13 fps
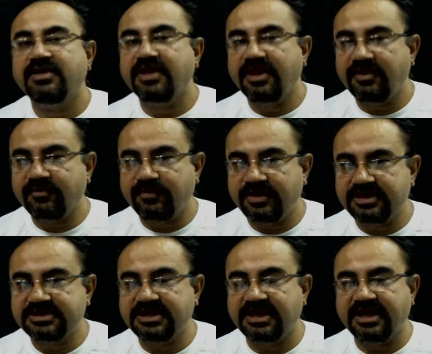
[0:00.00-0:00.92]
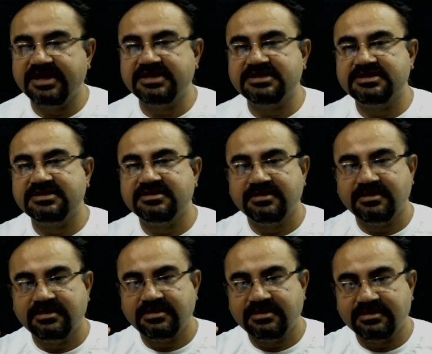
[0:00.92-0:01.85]
If flagella is
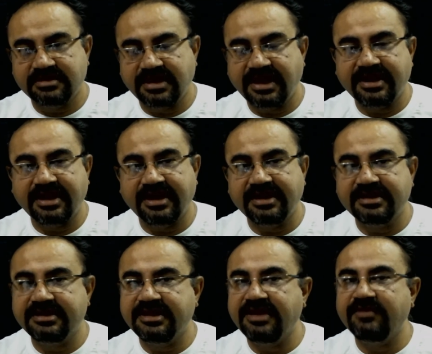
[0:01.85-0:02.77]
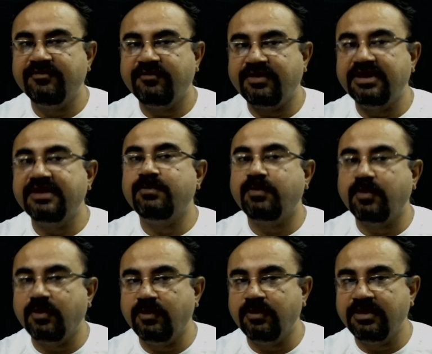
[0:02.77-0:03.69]
there at the one
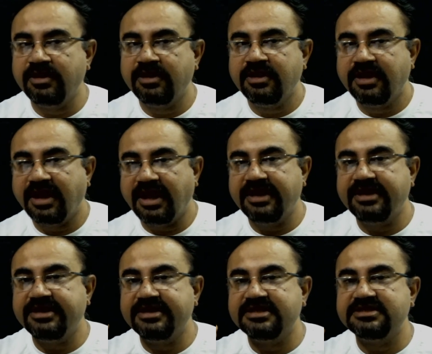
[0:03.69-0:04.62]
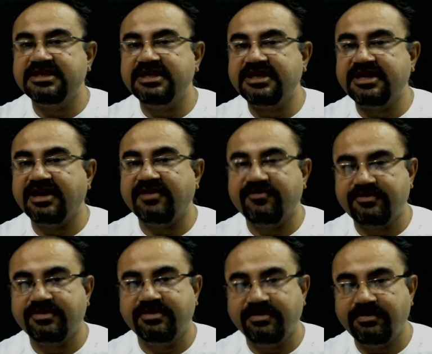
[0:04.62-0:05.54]
pole and it is in
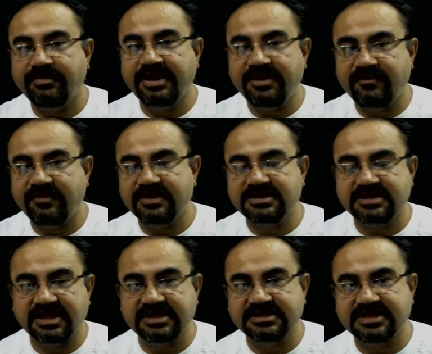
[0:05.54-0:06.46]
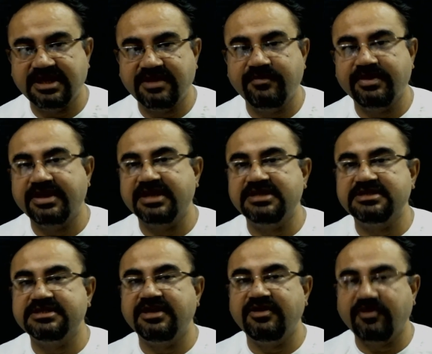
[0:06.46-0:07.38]
tuft, many flagella is there, we can
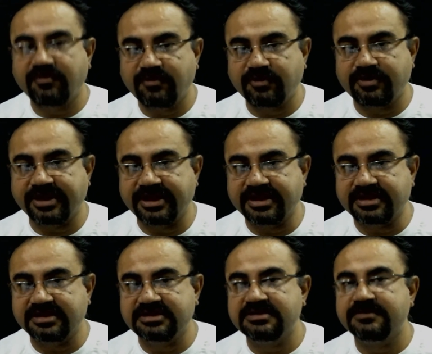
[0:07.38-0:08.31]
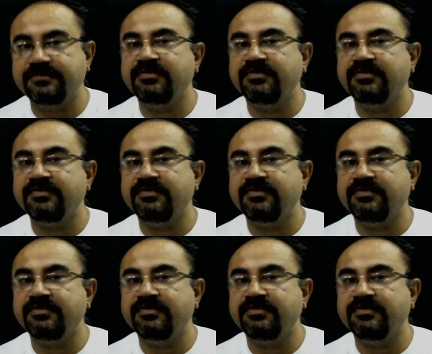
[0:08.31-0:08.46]
say lophotrichous.